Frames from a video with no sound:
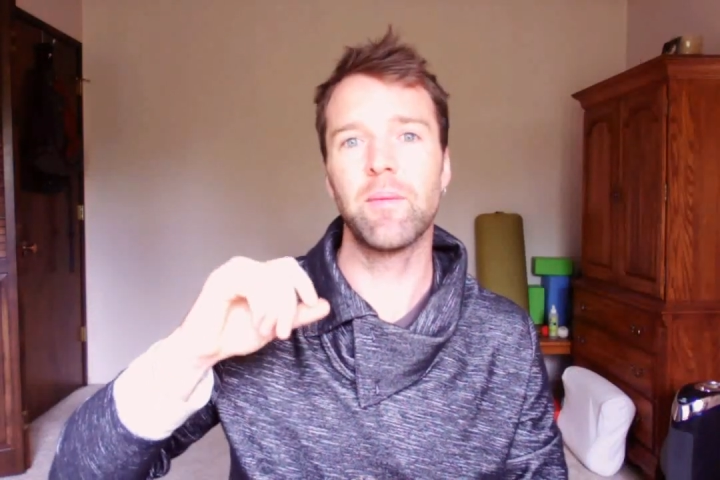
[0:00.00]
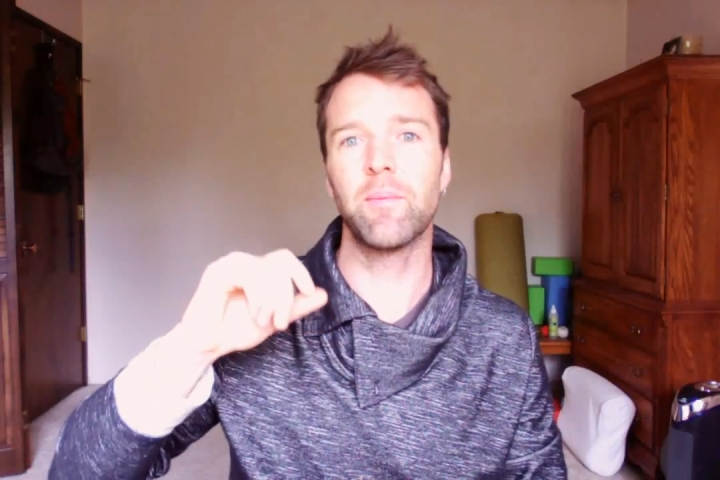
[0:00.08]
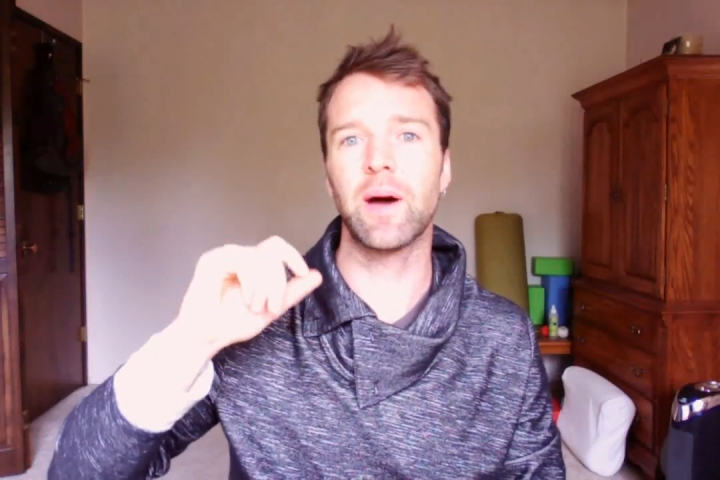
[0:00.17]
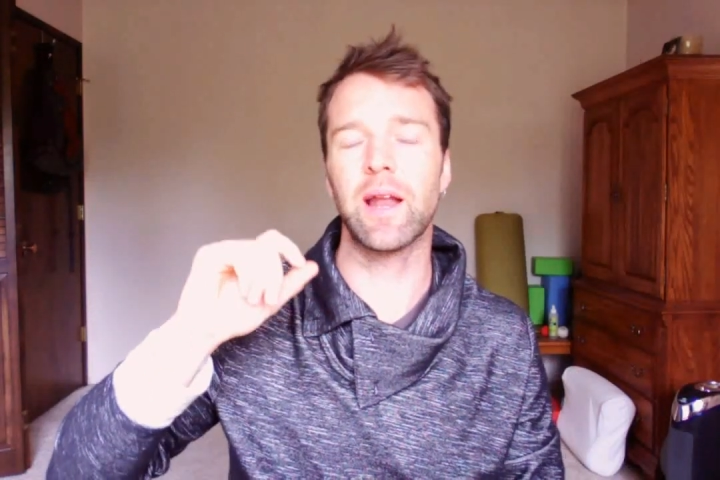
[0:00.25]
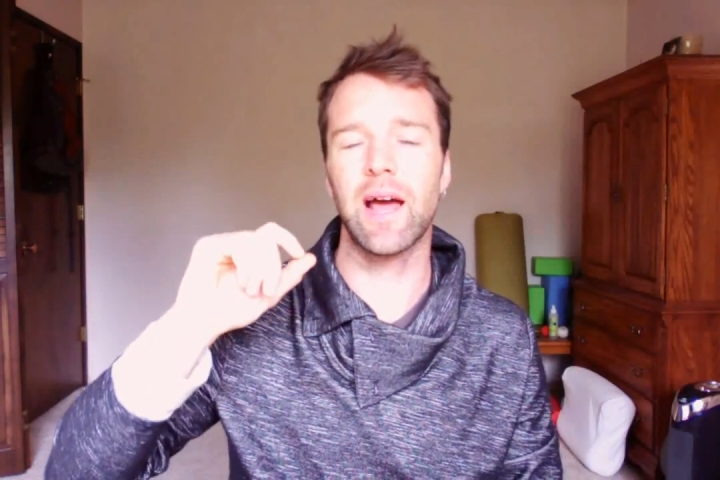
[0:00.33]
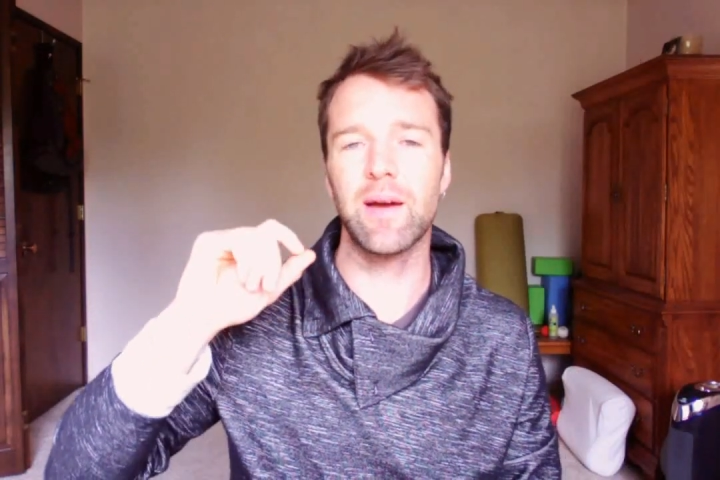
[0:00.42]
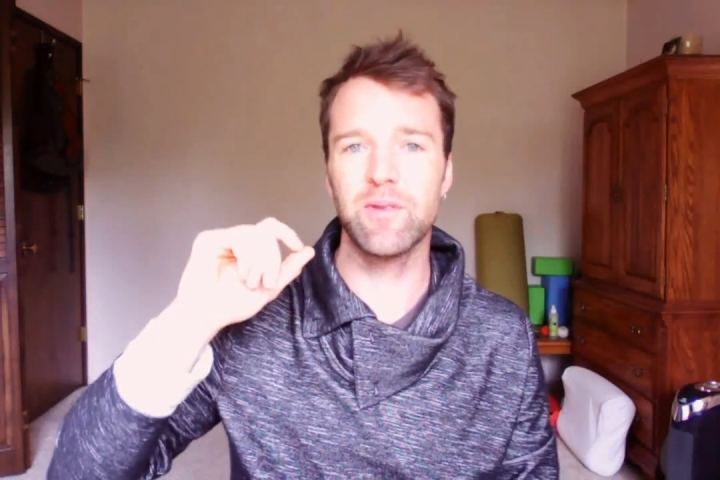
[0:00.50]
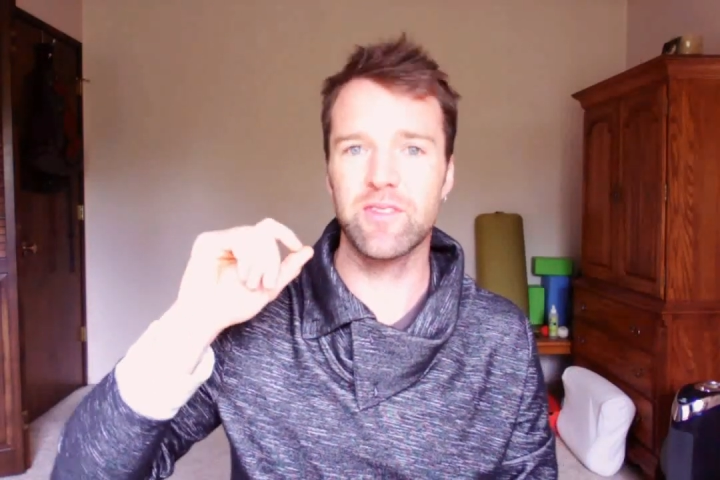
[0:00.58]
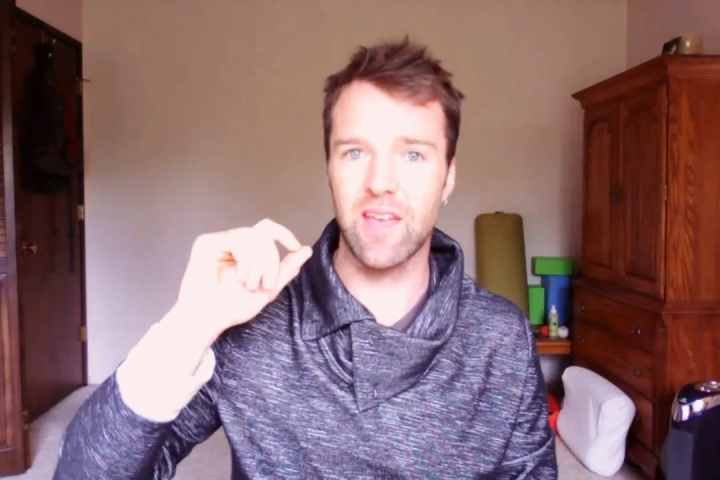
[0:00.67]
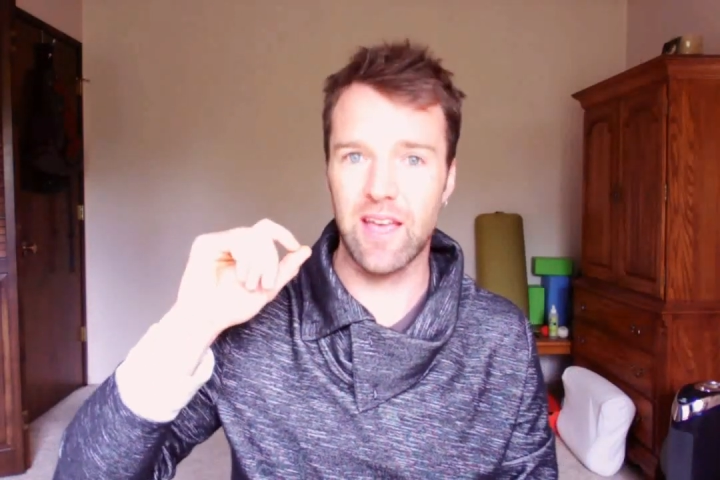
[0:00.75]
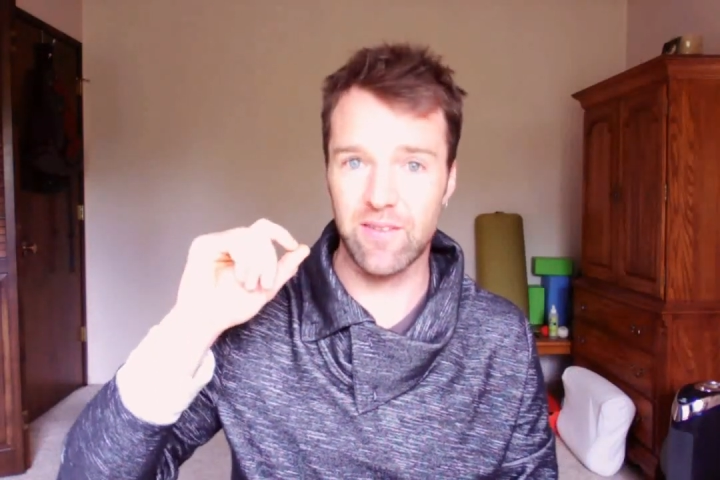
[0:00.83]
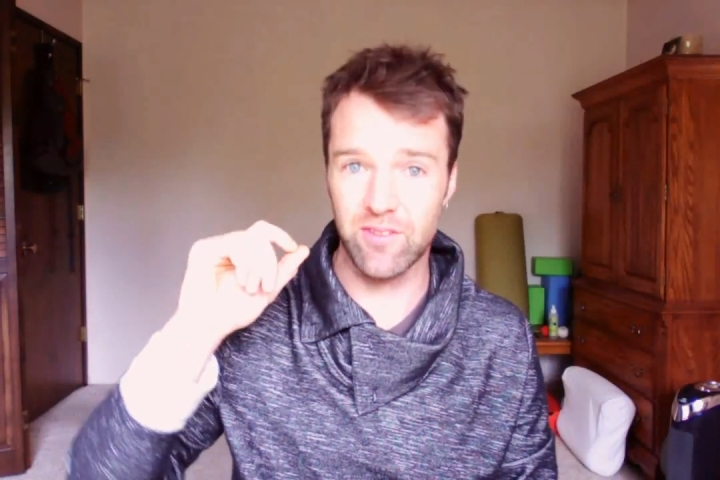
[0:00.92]
but I would
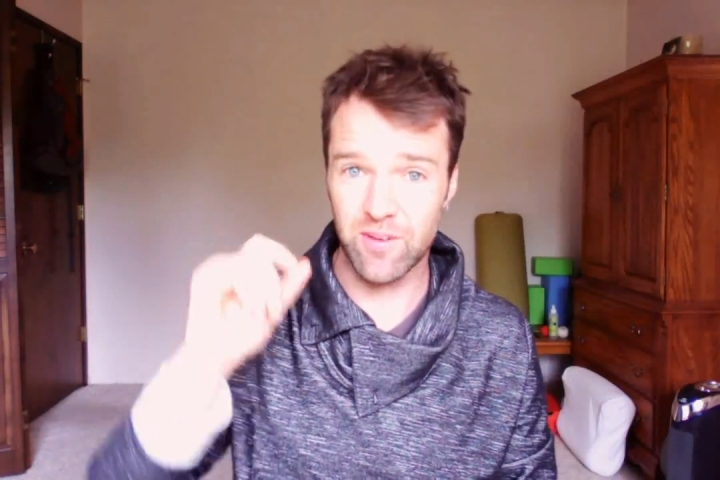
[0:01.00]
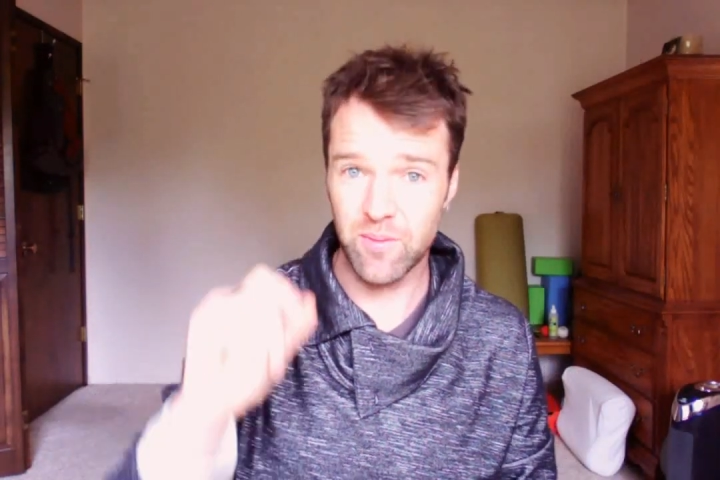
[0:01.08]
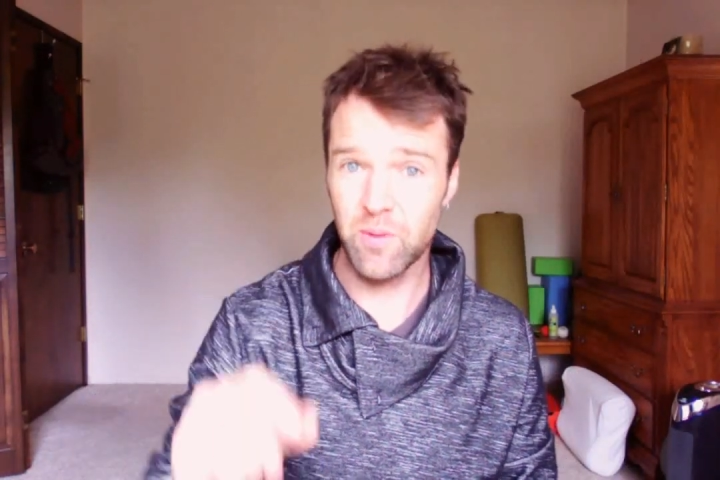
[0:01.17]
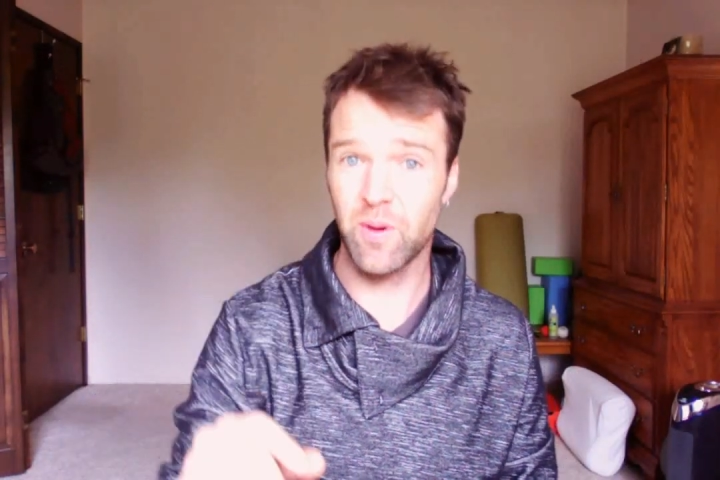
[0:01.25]
say if someone